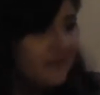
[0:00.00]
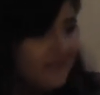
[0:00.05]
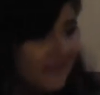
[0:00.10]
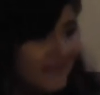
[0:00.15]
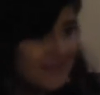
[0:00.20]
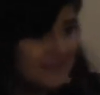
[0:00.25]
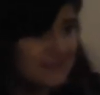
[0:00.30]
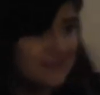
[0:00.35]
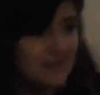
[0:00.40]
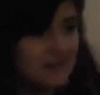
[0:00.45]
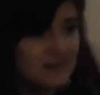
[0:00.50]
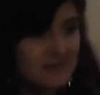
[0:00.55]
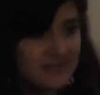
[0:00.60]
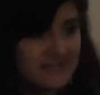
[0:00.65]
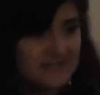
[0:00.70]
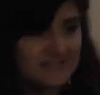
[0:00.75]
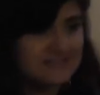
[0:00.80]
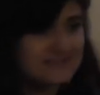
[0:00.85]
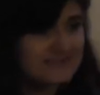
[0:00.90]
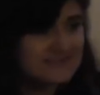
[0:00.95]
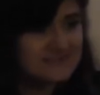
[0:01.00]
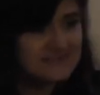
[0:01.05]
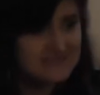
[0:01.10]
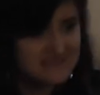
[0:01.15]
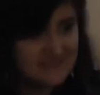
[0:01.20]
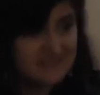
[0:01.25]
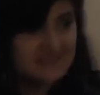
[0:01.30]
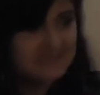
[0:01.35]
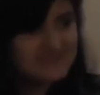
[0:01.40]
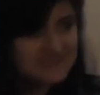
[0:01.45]
as long as this is
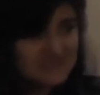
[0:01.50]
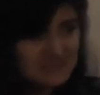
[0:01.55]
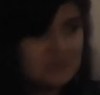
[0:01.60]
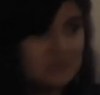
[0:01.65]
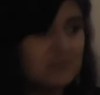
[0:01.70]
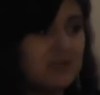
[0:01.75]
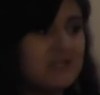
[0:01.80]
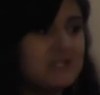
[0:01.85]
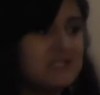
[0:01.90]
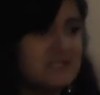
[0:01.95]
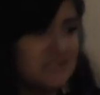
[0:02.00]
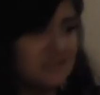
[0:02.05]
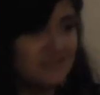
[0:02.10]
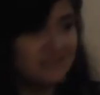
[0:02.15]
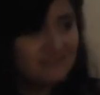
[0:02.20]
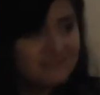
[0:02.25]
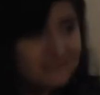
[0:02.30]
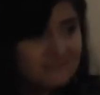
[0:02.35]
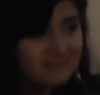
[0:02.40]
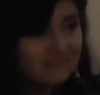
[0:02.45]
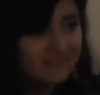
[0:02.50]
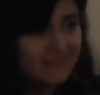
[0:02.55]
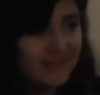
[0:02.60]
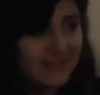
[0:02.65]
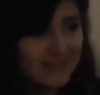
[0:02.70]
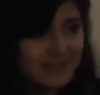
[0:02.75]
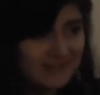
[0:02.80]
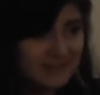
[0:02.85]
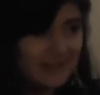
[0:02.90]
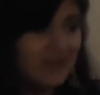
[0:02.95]
their situation,
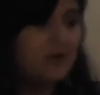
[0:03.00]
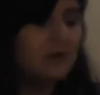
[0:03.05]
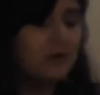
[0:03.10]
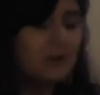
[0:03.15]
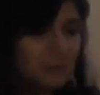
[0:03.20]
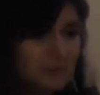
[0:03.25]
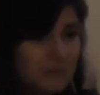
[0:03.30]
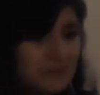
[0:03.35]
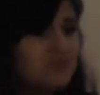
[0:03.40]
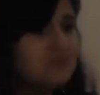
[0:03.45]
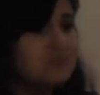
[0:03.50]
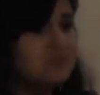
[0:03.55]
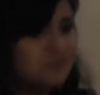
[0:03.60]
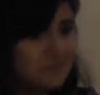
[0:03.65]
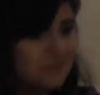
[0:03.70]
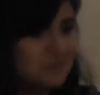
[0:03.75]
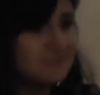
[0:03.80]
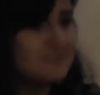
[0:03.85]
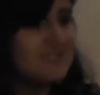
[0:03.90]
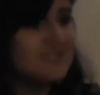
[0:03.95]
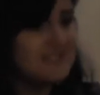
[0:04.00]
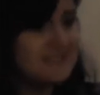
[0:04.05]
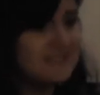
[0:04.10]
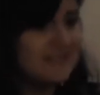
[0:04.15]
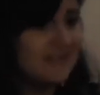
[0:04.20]
they are going to protest